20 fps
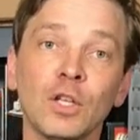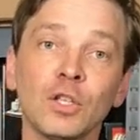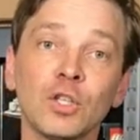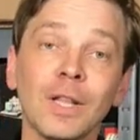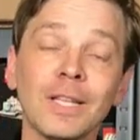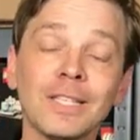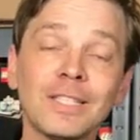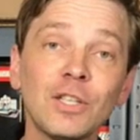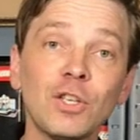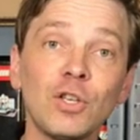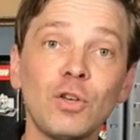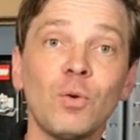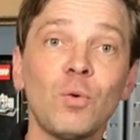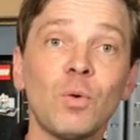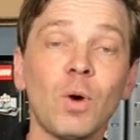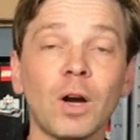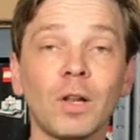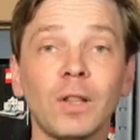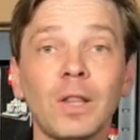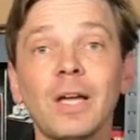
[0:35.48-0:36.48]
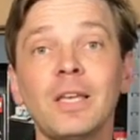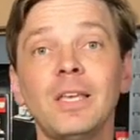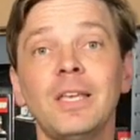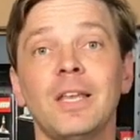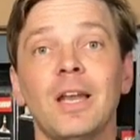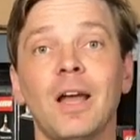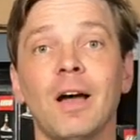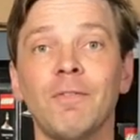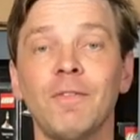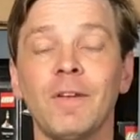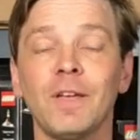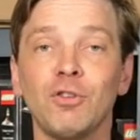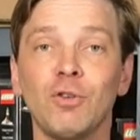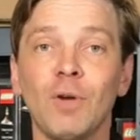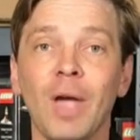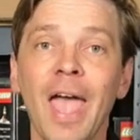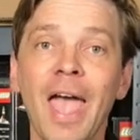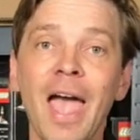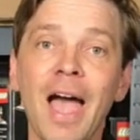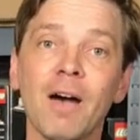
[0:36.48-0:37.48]
So let's say you are lucky enough and
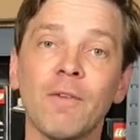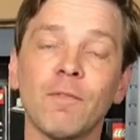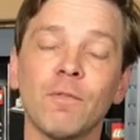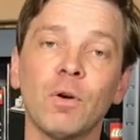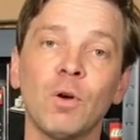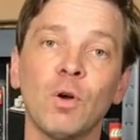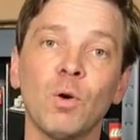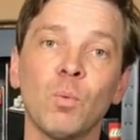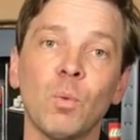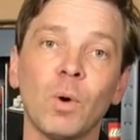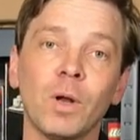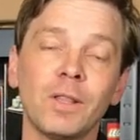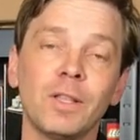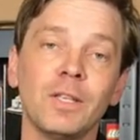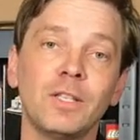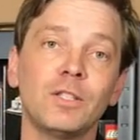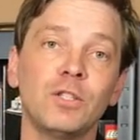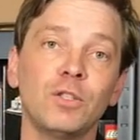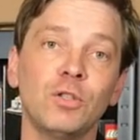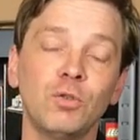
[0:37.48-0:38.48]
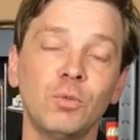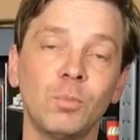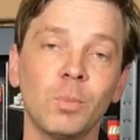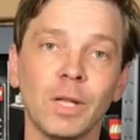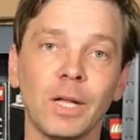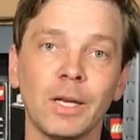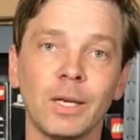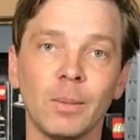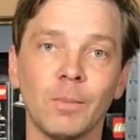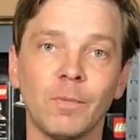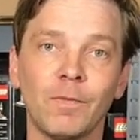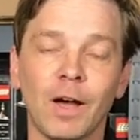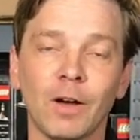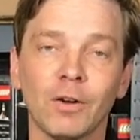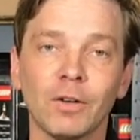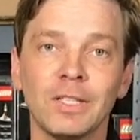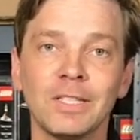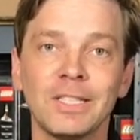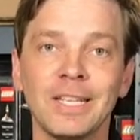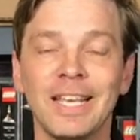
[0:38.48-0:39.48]
you have one of these new Millennium
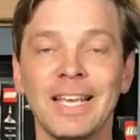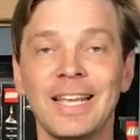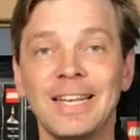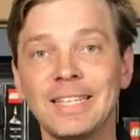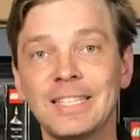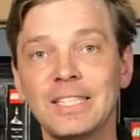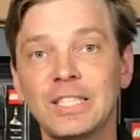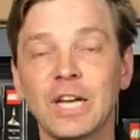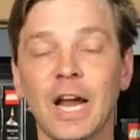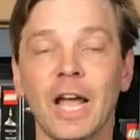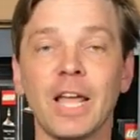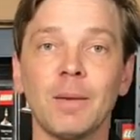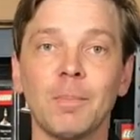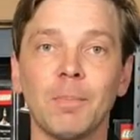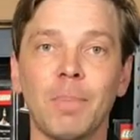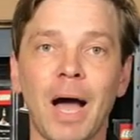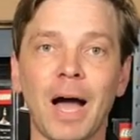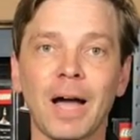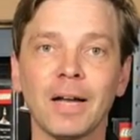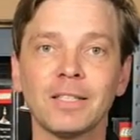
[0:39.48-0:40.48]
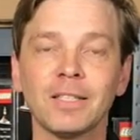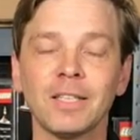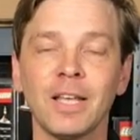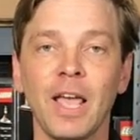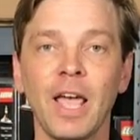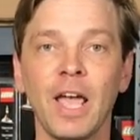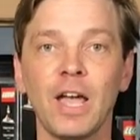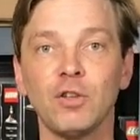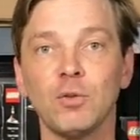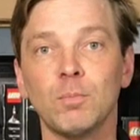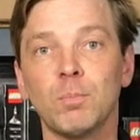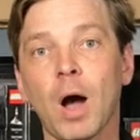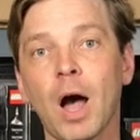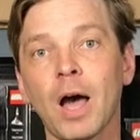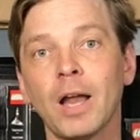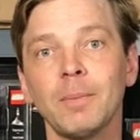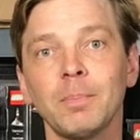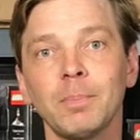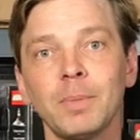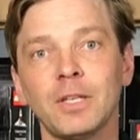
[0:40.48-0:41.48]
Falcons in this giant box, and you
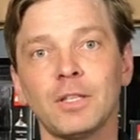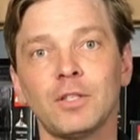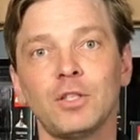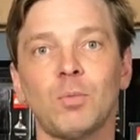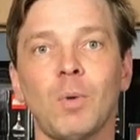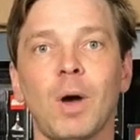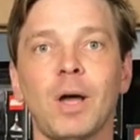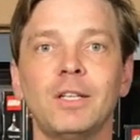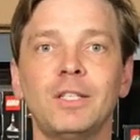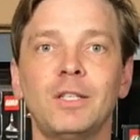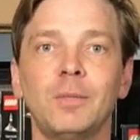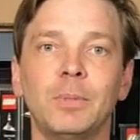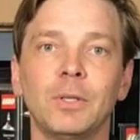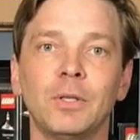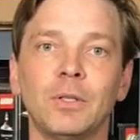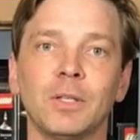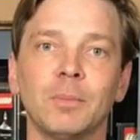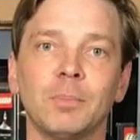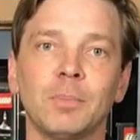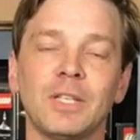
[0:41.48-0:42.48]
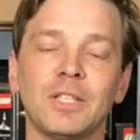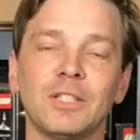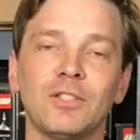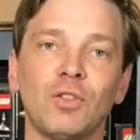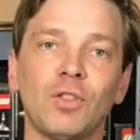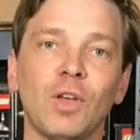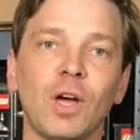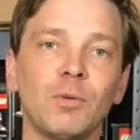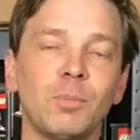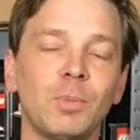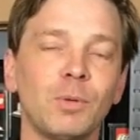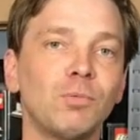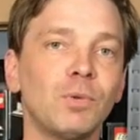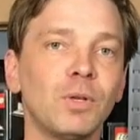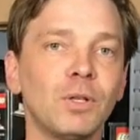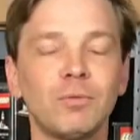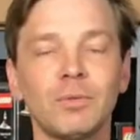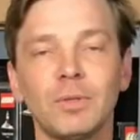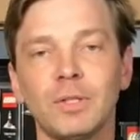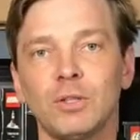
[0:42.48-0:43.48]
bought it because you wanted to build it, because you thought it'd be
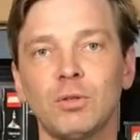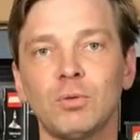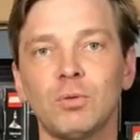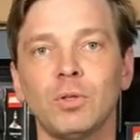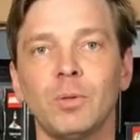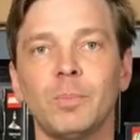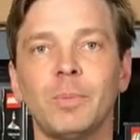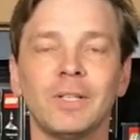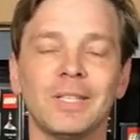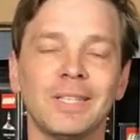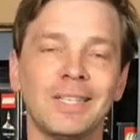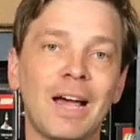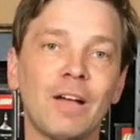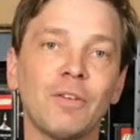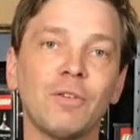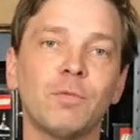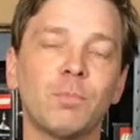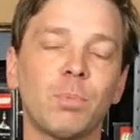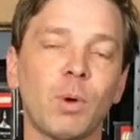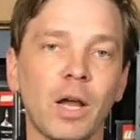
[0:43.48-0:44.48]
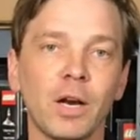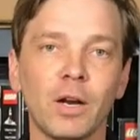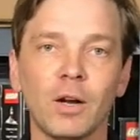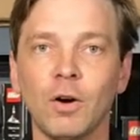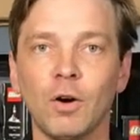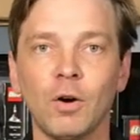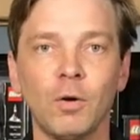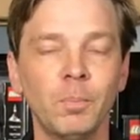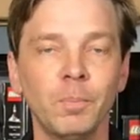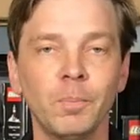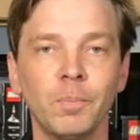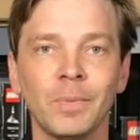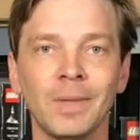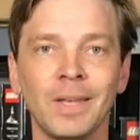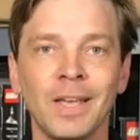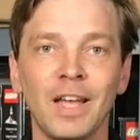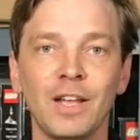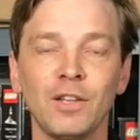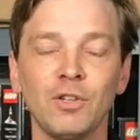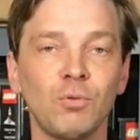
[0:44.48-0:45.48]
really, really cool to build it. Now you've brought it home
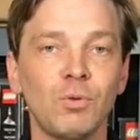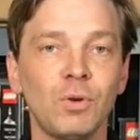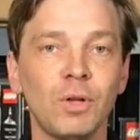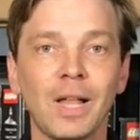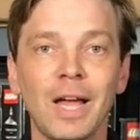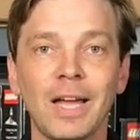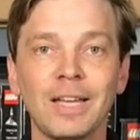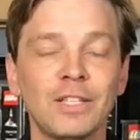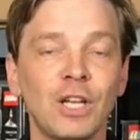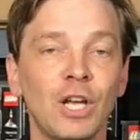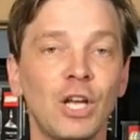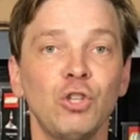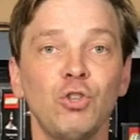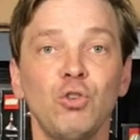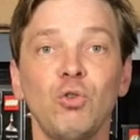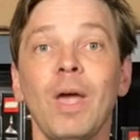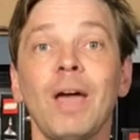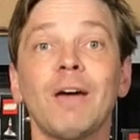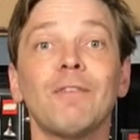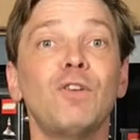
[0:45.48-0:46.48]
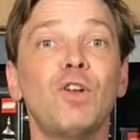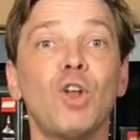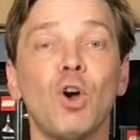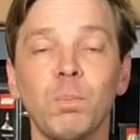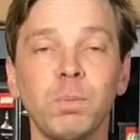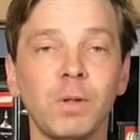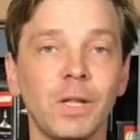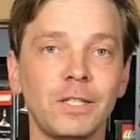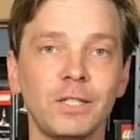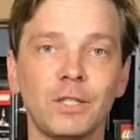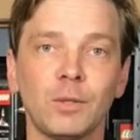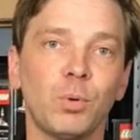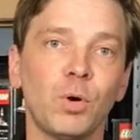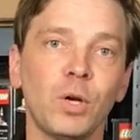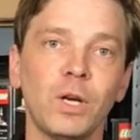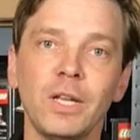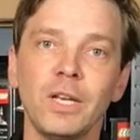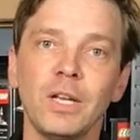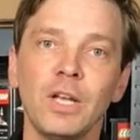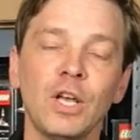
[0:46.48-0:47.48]
and you realize you have no place to
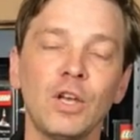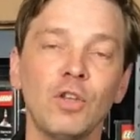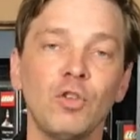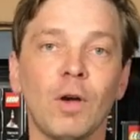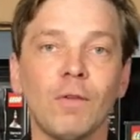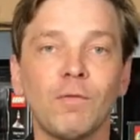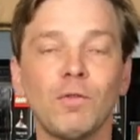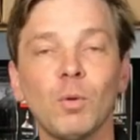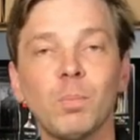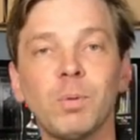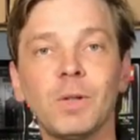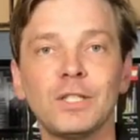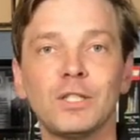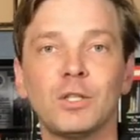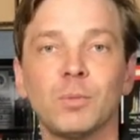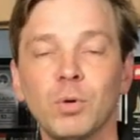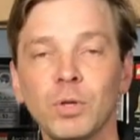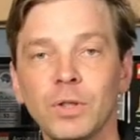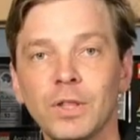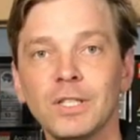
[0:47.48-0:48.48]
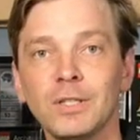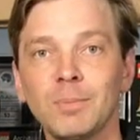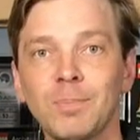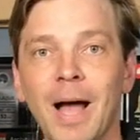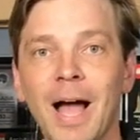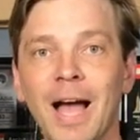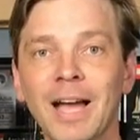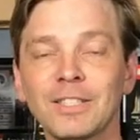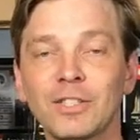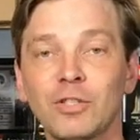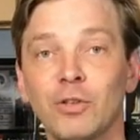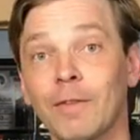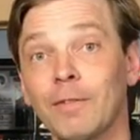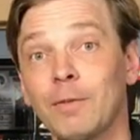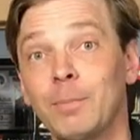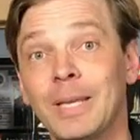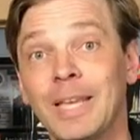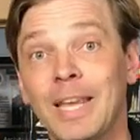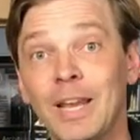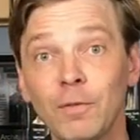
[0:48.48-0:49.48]
put it. You have no place to put this box. You
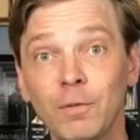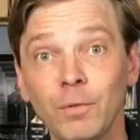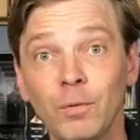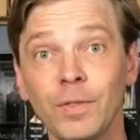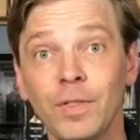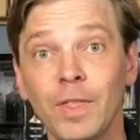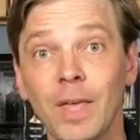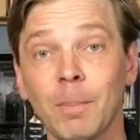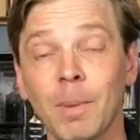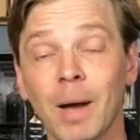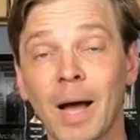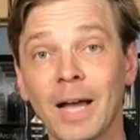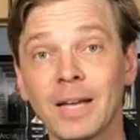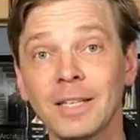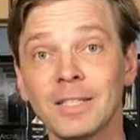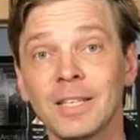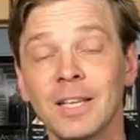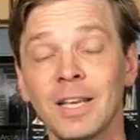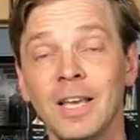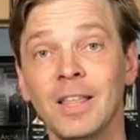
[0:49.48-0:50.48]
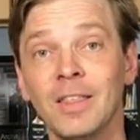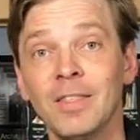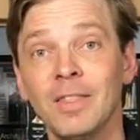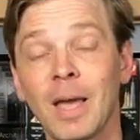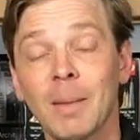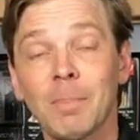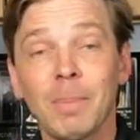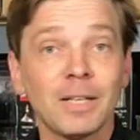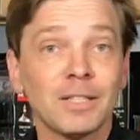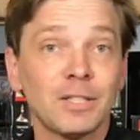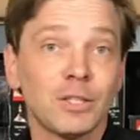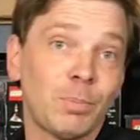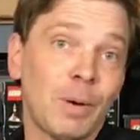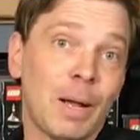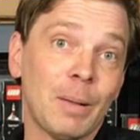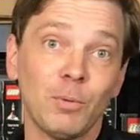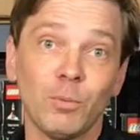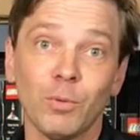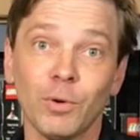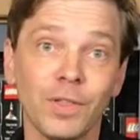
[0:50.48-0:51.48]
have to be careful with that box. That box is
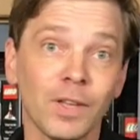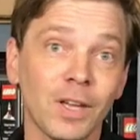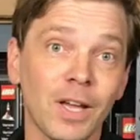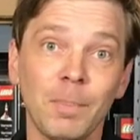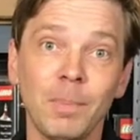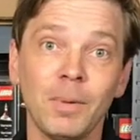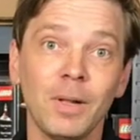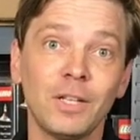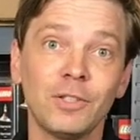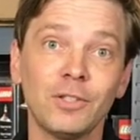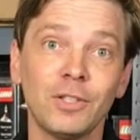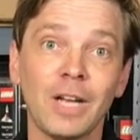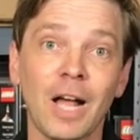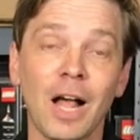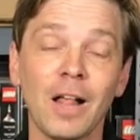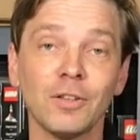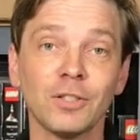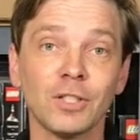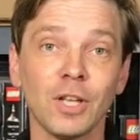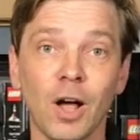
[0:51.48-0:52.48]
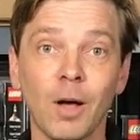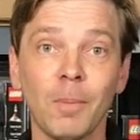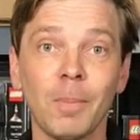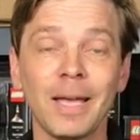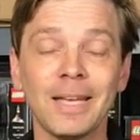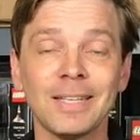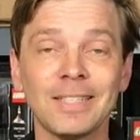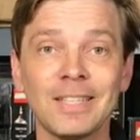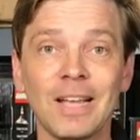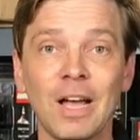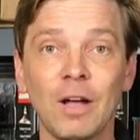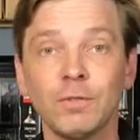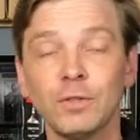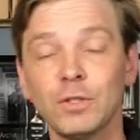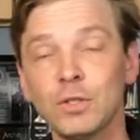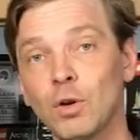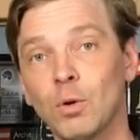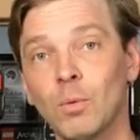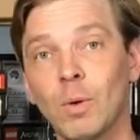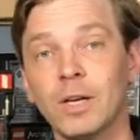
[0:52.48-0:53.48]
probably worth a couple $100s all by itself,
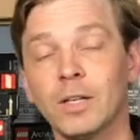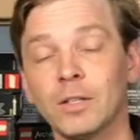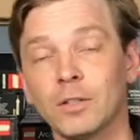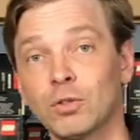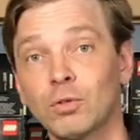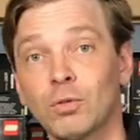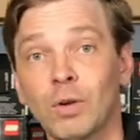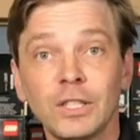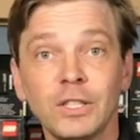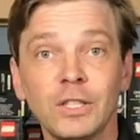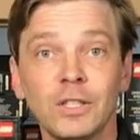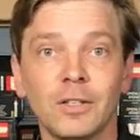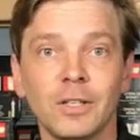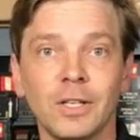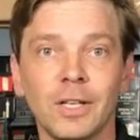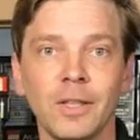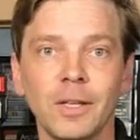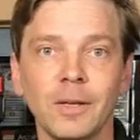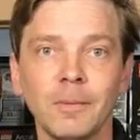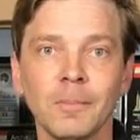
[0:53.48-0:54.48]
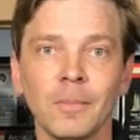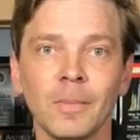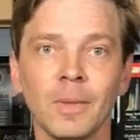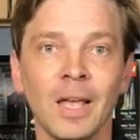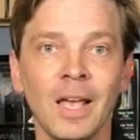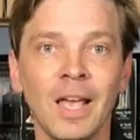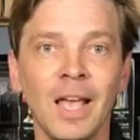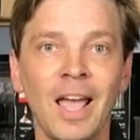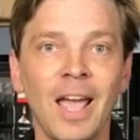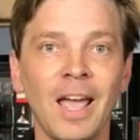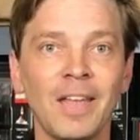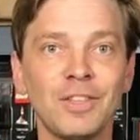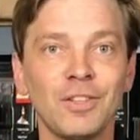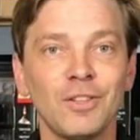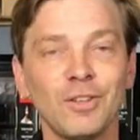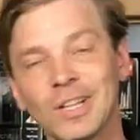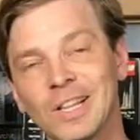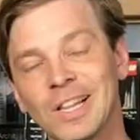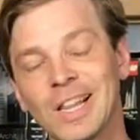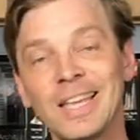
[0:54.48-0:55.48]
so you don't want to crush it or anything. And
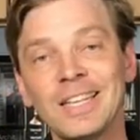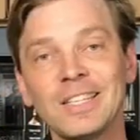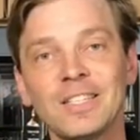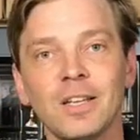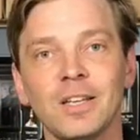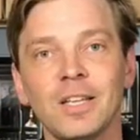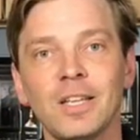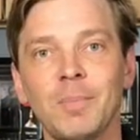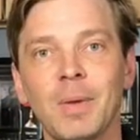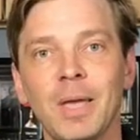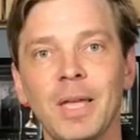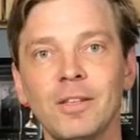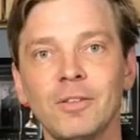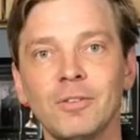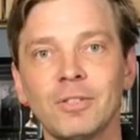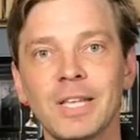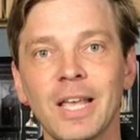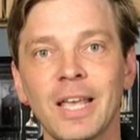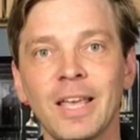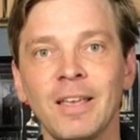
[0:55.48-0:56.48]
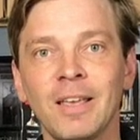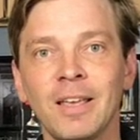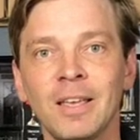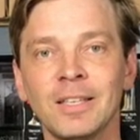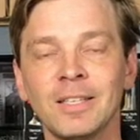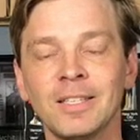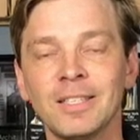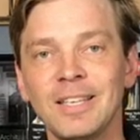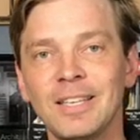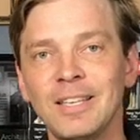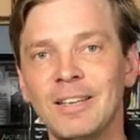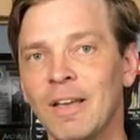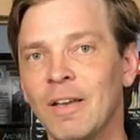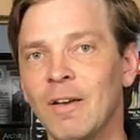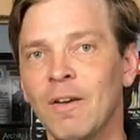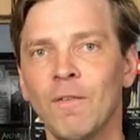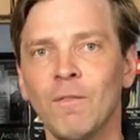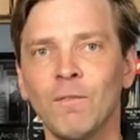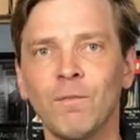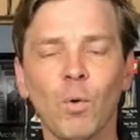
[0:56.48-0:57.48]
then you glance on eBay and you see
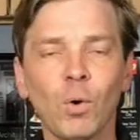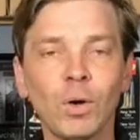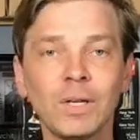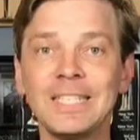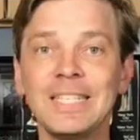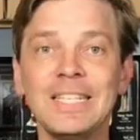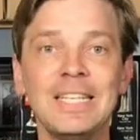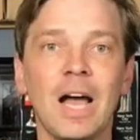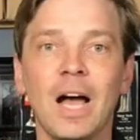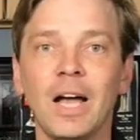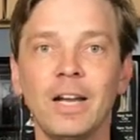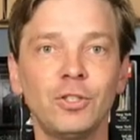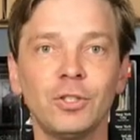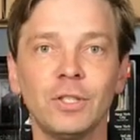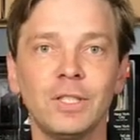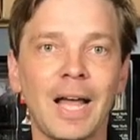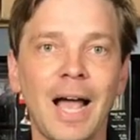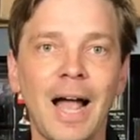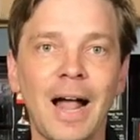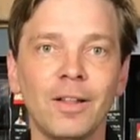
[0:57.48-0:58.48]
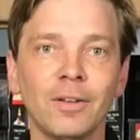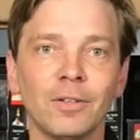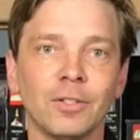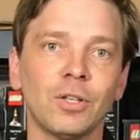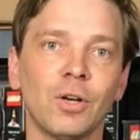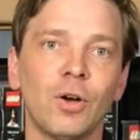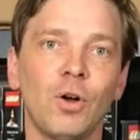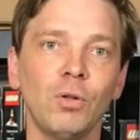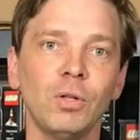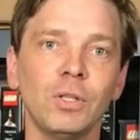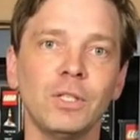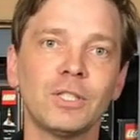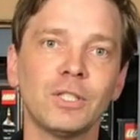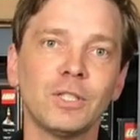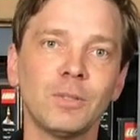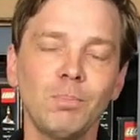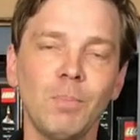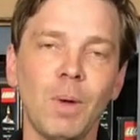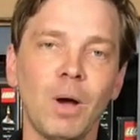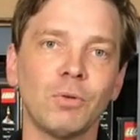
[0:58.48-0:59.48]
$1,400. Holy
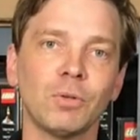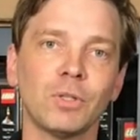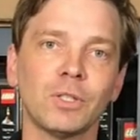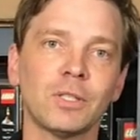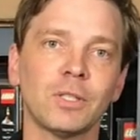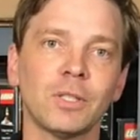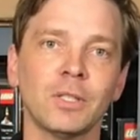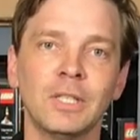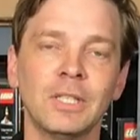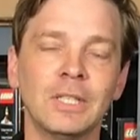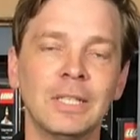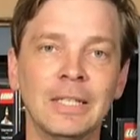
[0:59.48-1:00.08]
smokes.